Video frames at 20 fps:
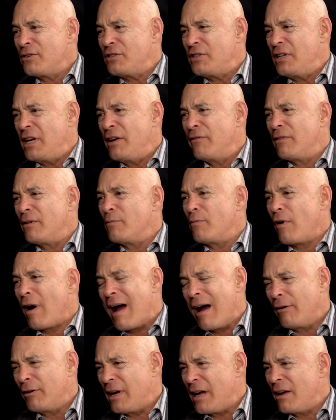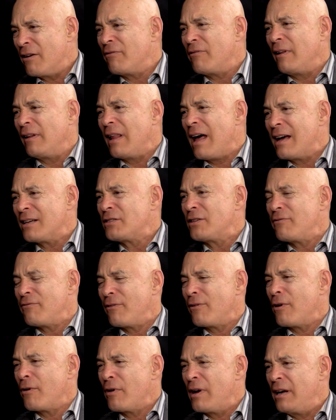Stephen Browdy, a
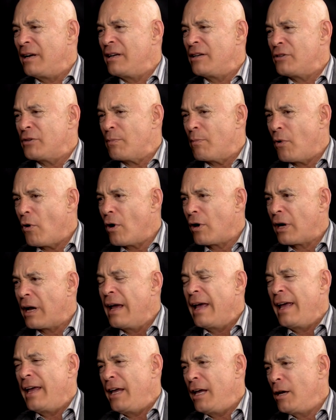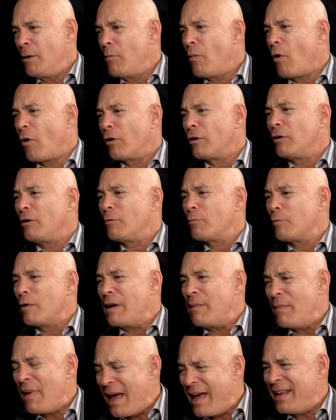philosopher, in his book Immortal
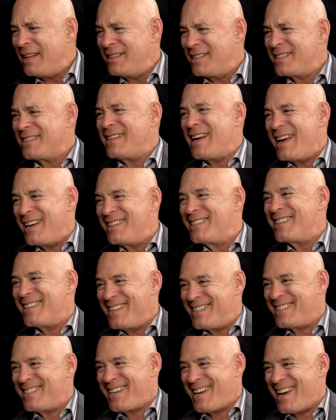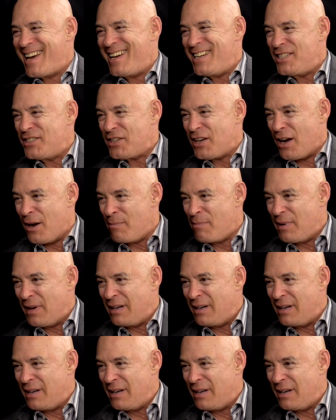Remains, takes this case up.